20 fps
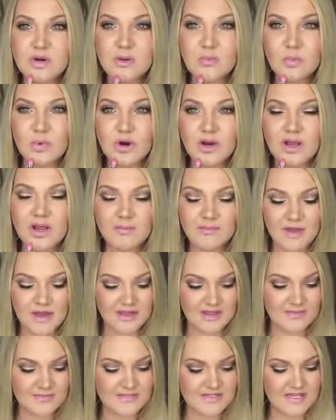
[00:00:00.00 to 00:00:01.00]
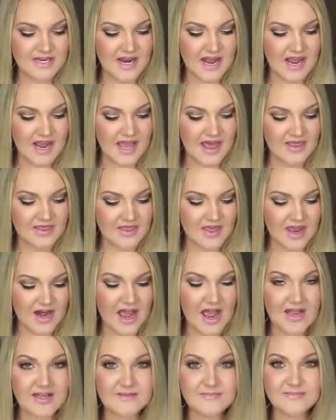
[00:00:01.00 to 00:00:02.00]
I'm wearing on my lips today, and then
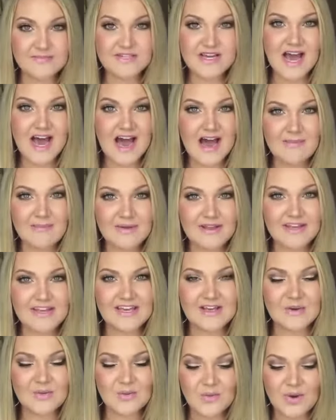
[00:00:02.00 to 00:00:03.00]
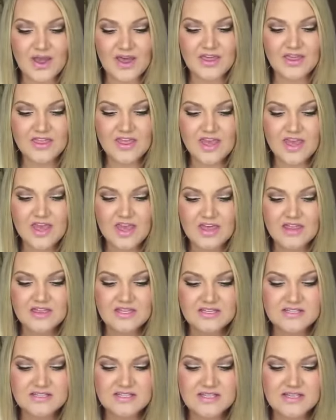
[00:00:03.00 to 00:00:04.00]
I'm topping it with,
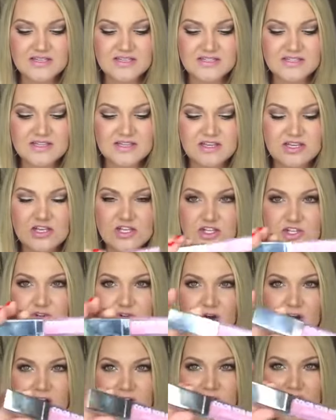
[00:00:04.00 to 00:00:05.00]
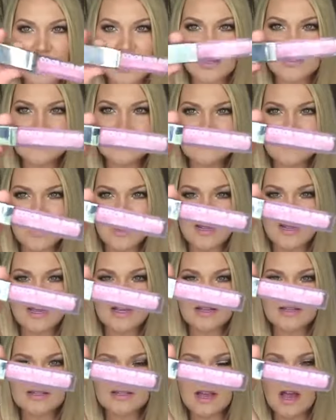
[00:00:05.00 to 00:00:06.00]
this is the Gerard
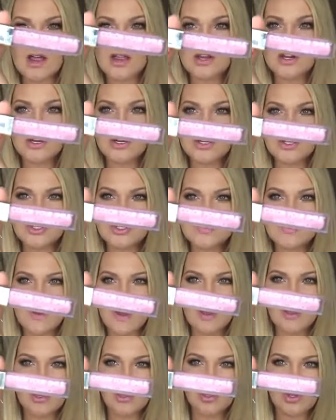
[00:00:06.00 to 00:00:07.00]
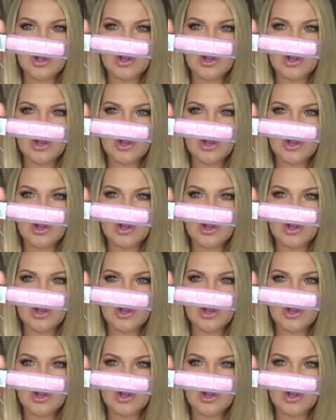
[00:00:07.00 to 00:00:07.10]
Cosmetics Color Your Smile